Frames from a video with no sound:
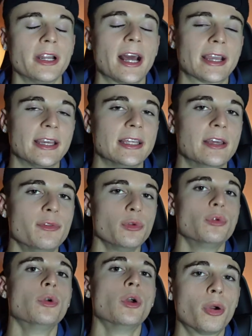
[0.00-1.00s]
And I can give
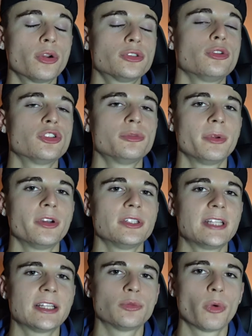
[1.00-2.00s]
you personal experience.
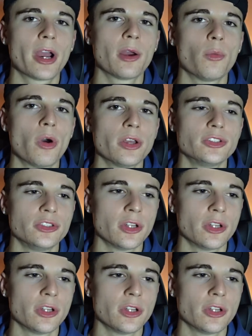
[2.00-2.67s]
That's where I was.